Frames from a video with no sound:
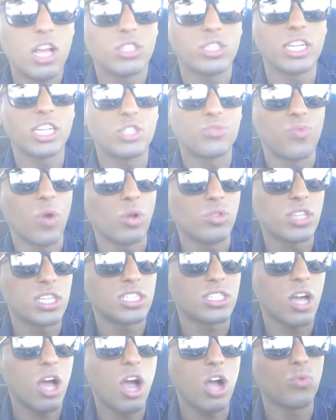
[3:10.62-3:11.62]
so I just wrote
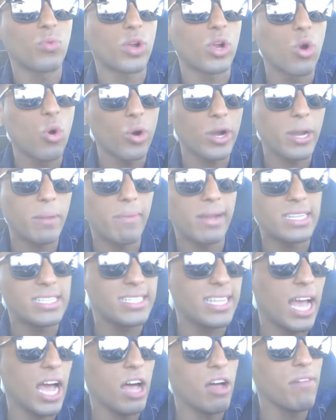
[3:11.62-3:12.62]
this song, recorded
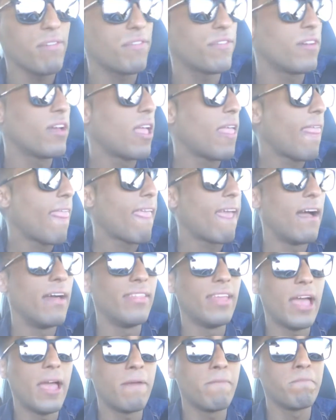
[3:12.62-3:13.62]
myself,
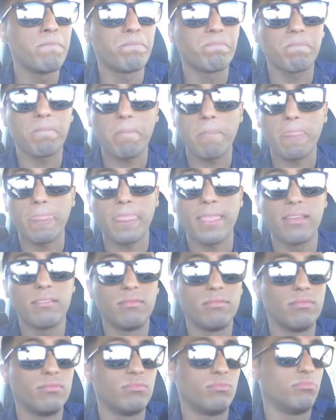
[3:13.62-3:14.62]
and then
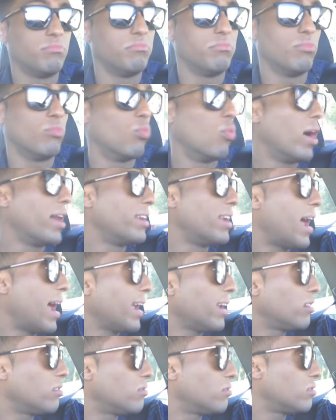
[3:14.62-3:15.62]
one
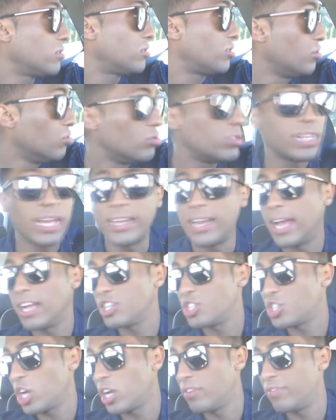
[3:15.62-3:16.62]
night, Tuesday
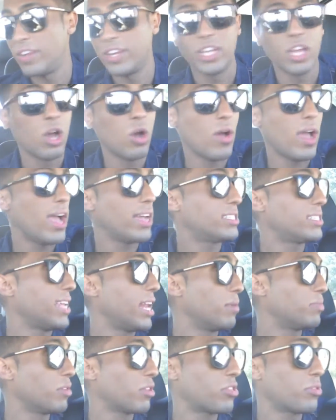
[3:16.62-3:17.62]
night, shot a video,
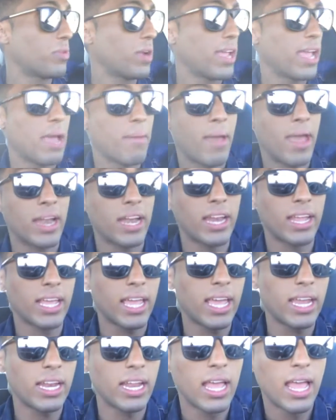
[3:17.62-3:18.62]
stayed up till 3 a.m. editing
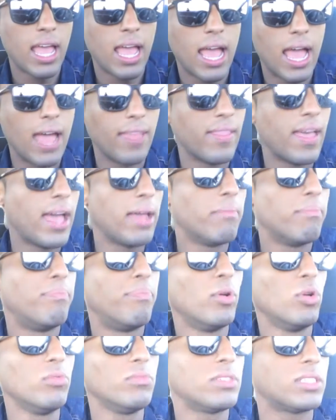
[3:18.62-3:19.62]
it, and then
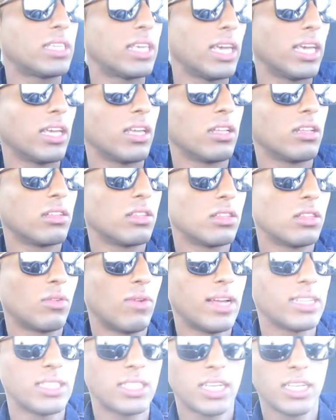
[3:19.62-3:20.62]
boomski. The
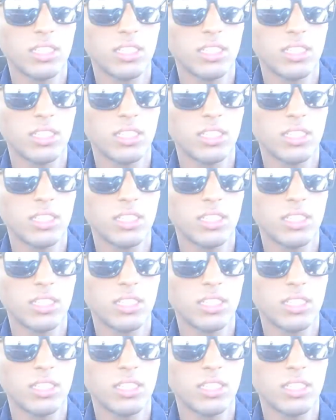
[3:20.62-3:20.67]
rest is